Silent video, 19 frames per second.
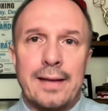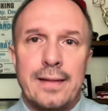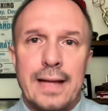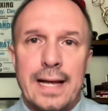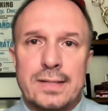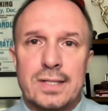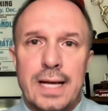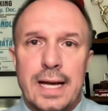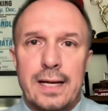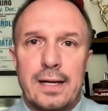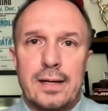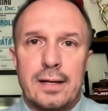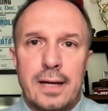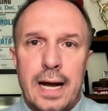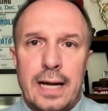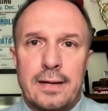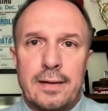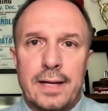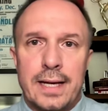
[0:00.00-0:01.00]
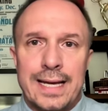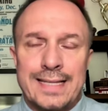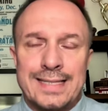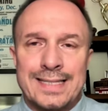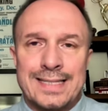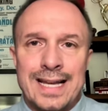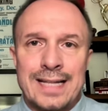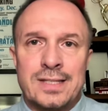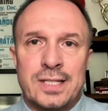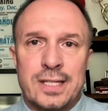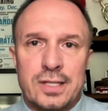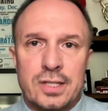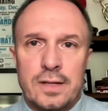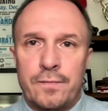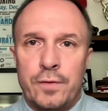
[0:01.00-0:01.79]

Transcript: and that's like kind of the consensus.